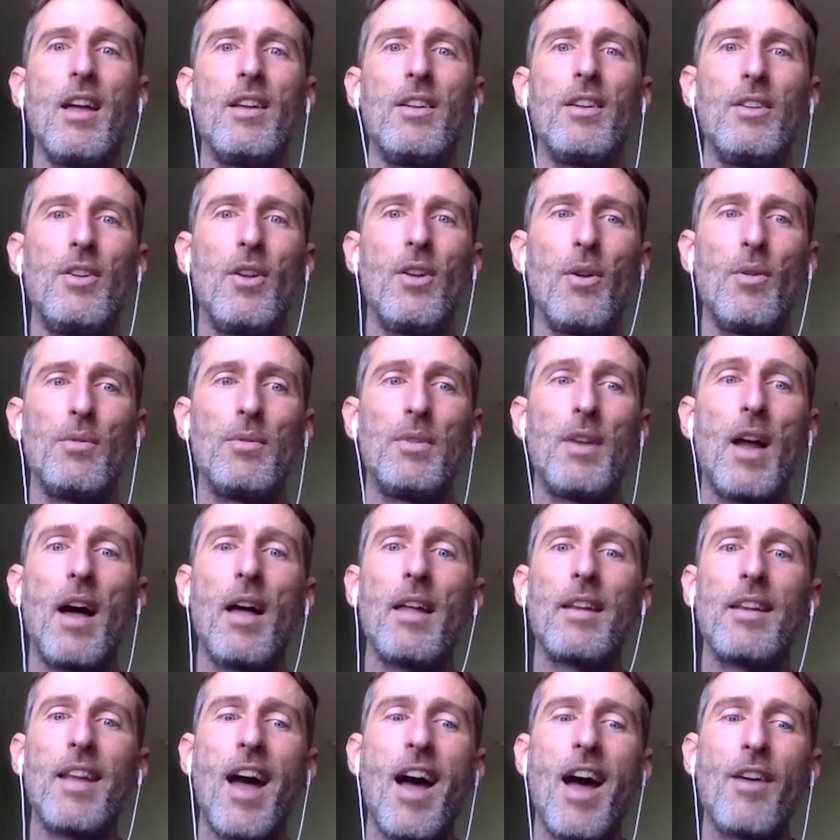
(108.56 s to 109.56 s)
you know,
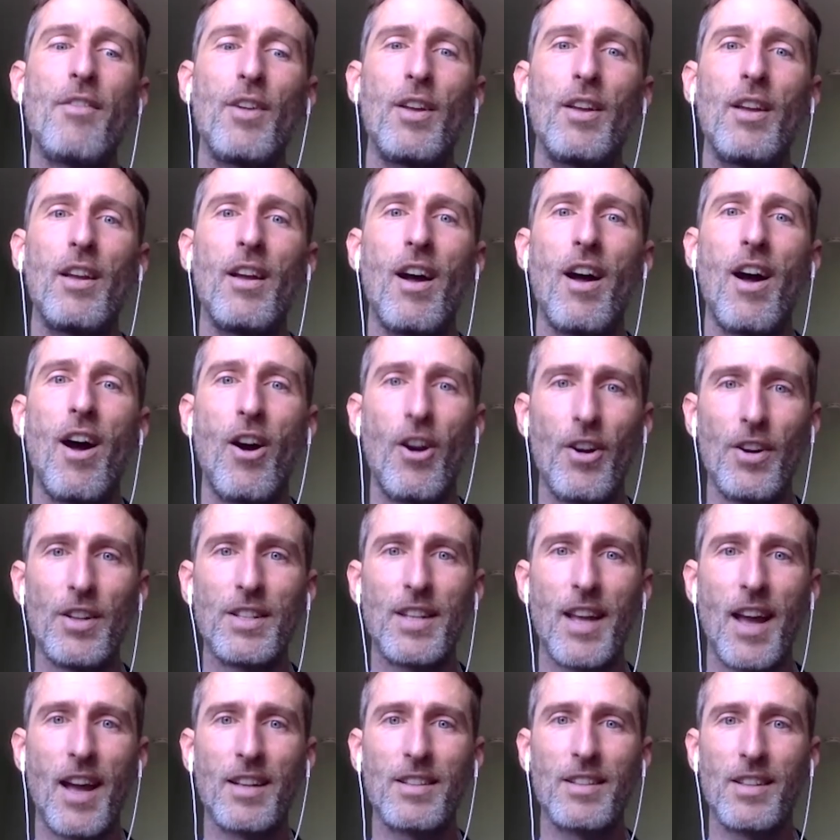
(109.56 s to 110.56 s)
not having a heart
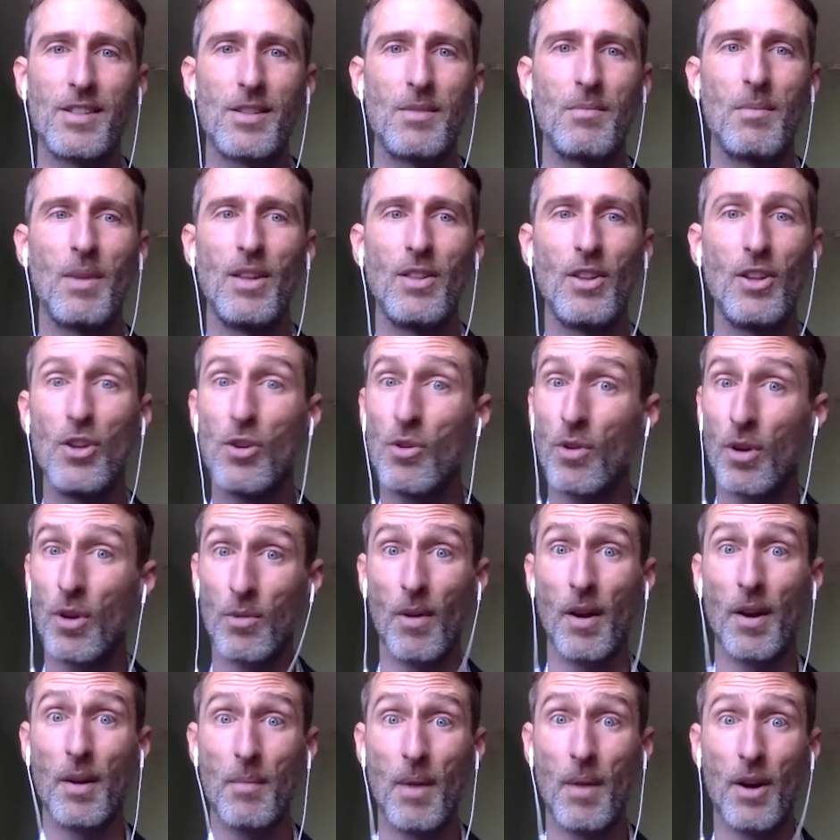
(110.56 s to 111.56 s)
attack doesn't mean that you can
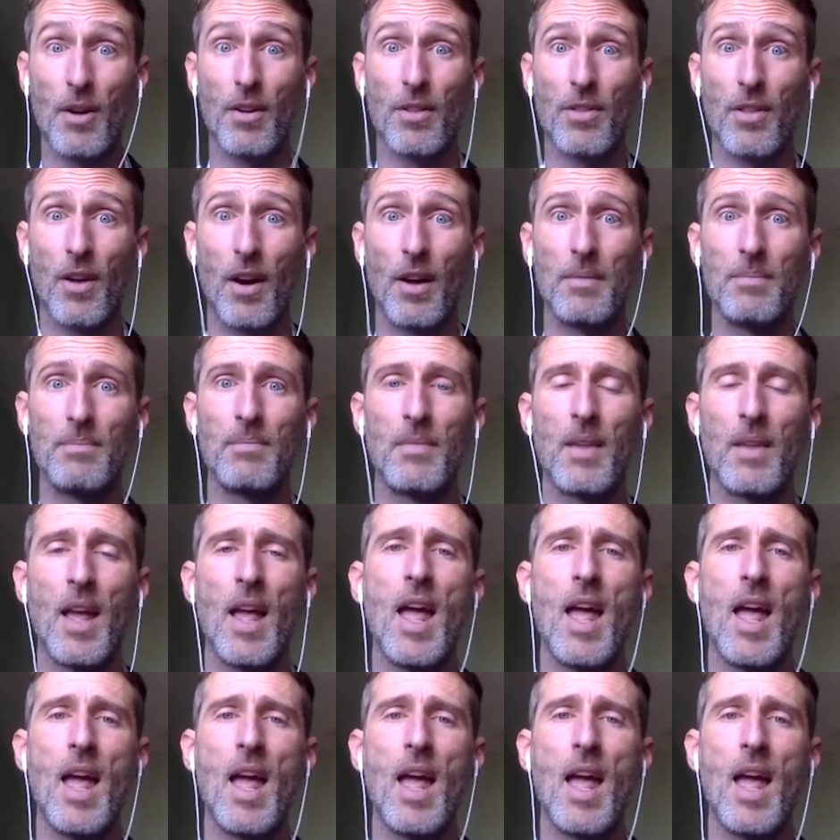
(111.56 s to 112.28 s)
run a marathon.